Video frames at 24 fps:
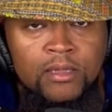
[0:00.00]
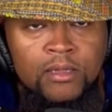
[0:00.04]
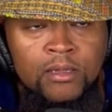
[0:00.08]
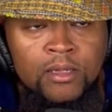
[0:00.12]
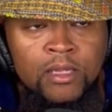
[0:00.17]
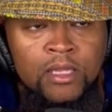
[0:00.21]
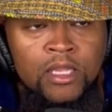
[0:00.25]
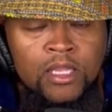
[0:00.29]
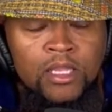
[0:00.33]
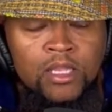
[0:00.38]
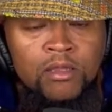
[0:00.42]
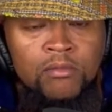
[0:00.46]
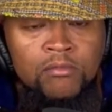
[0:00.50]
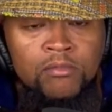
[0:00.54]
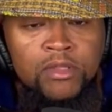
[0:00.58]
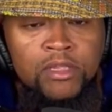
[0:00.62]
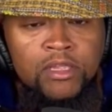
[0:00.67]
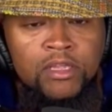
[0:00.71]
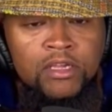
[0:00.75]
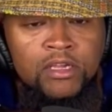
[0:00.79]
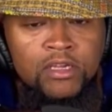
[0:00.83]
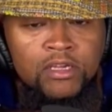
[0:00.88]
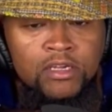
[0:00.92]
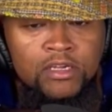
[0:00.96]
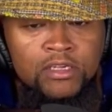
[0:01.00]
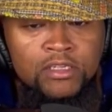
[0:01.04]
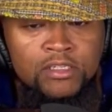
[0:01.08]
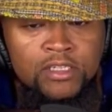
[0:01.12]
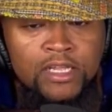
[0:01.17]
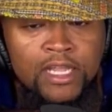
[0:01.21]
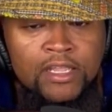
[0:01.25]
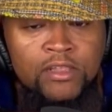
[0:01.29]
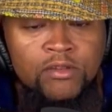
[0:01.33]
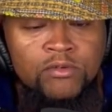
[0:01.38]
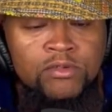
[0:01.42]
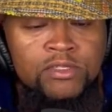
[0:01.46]
Okay. Because,
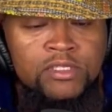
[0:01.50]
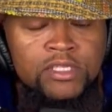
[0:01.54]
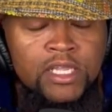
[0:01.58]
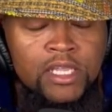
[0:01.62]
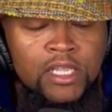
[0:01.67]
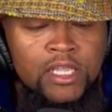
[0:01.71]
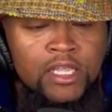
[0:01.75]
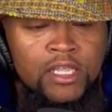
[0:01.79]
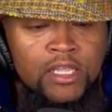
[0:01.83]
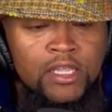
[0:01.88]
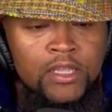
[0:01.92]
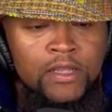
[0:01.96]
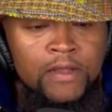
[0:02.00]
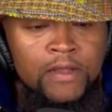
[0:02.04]
like you said,